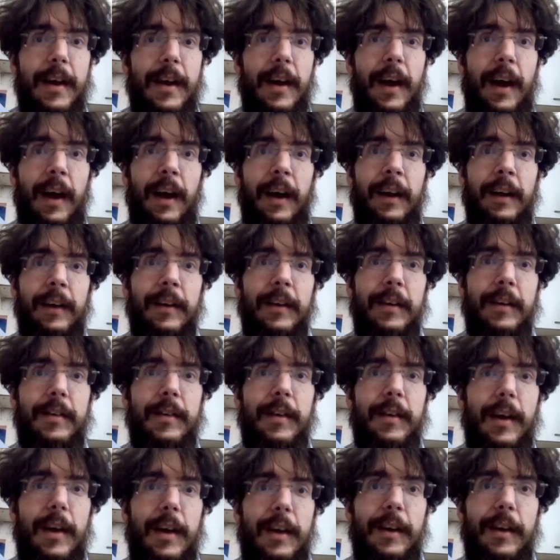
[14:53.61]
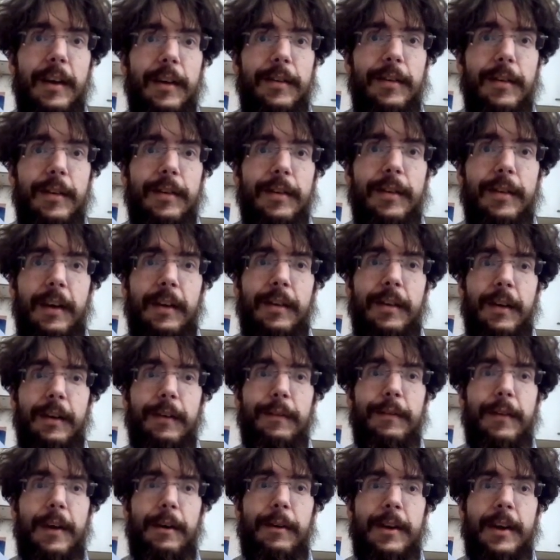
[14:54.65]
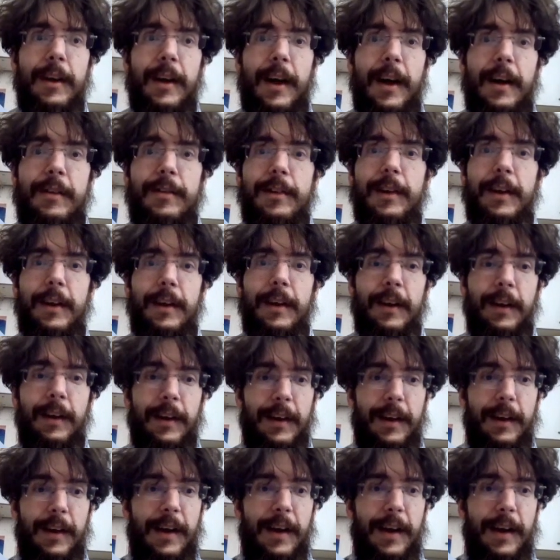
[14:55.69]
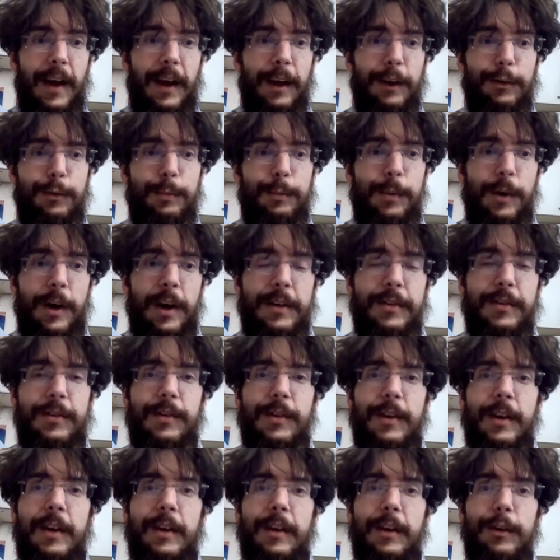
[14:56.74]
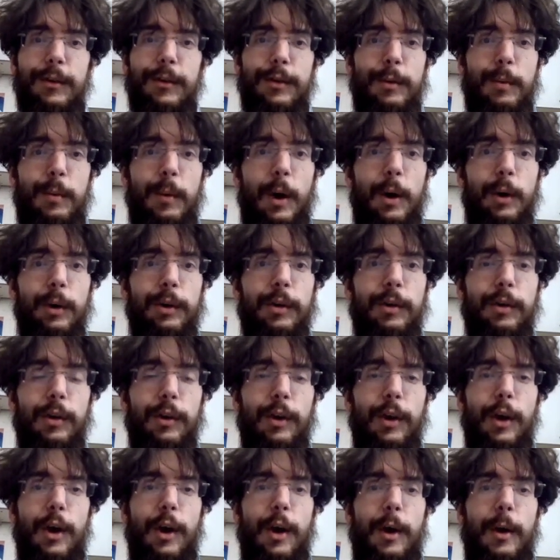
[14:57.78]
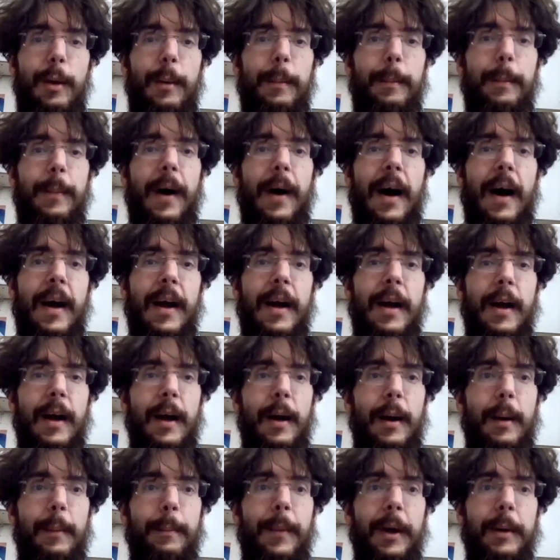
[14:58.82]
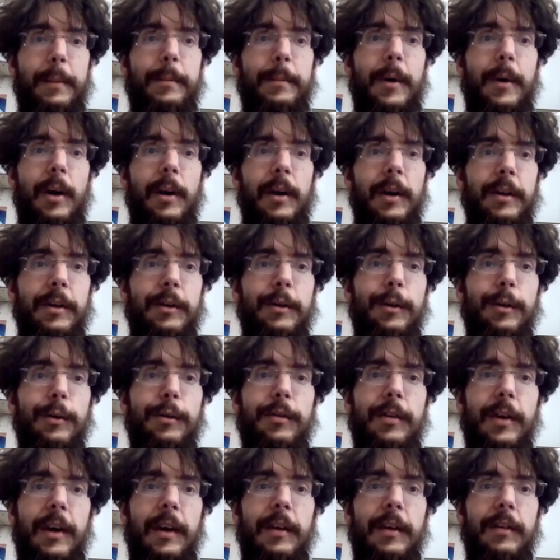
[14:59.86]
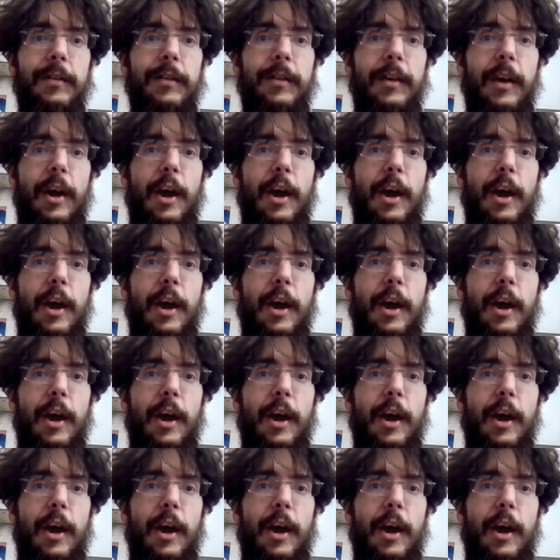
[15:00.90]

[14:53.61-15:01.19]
And this is, I think, very nicely expressed in this quote by McMullen, who says,